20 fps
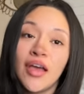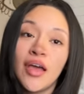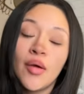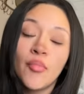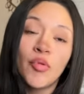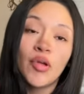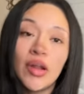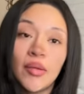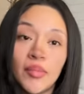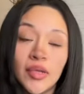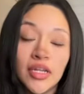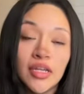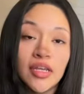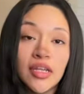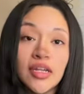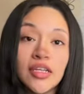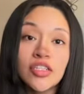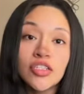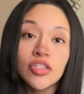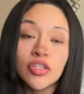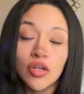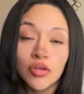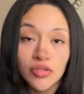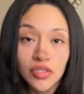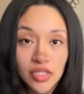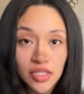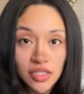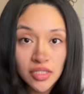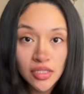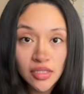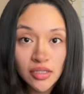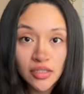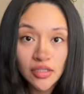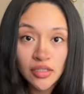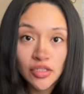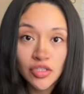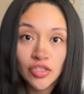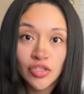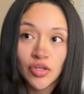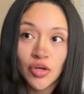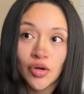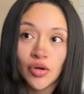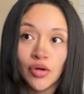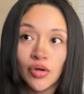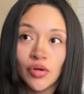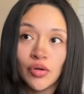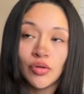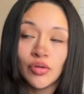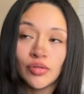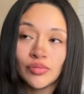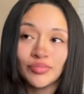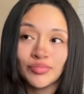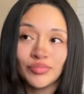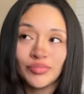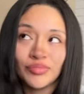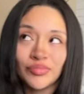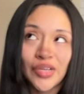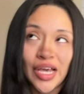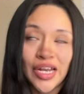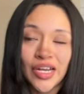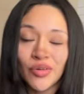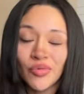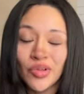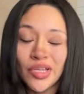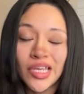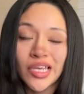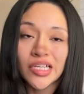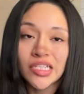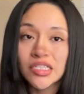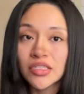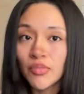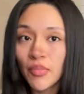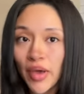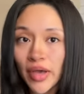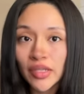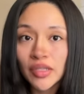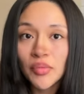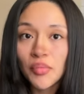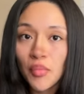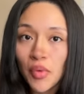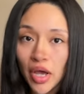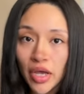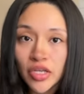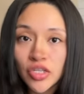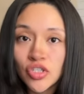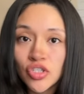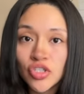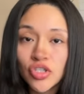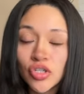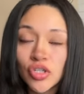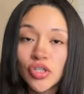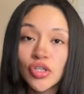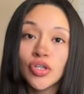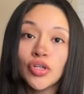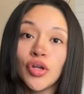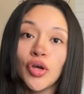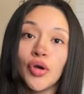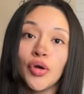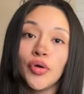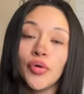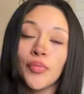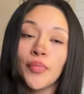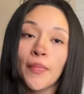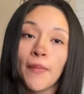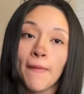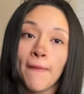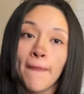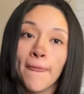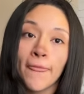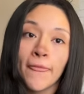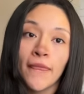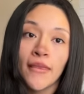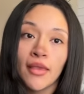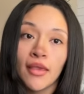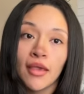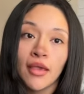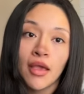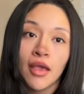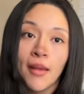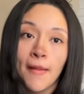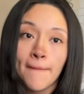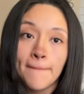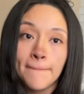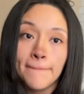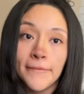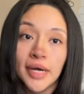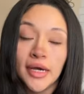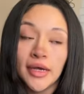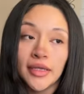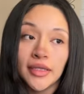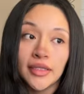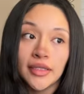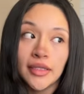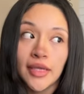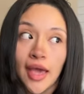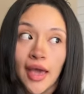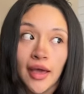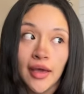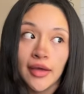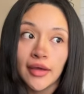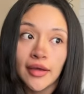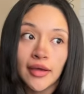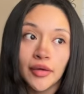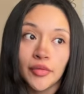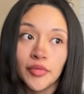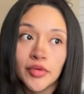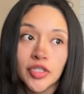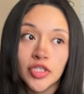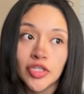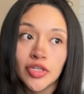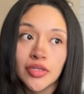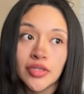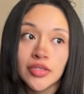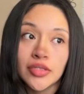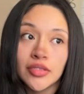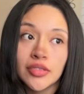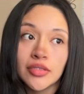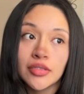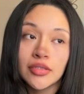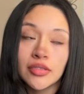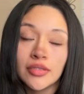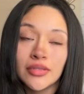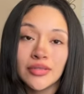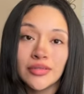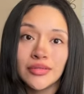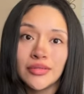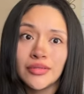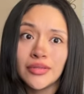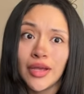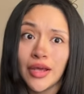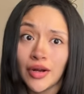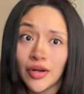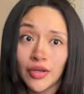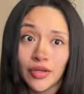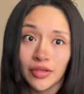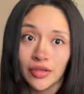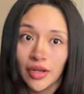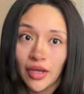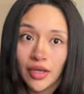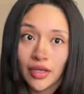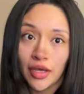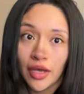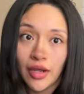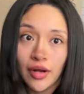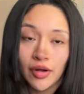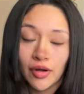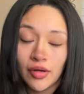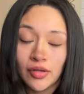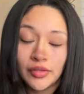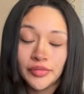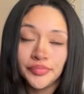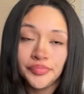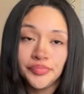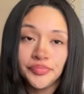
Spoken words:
But, I mean, it is slow season, so I didn't really expect much, you know. But, yeah, it was just not a good night at all.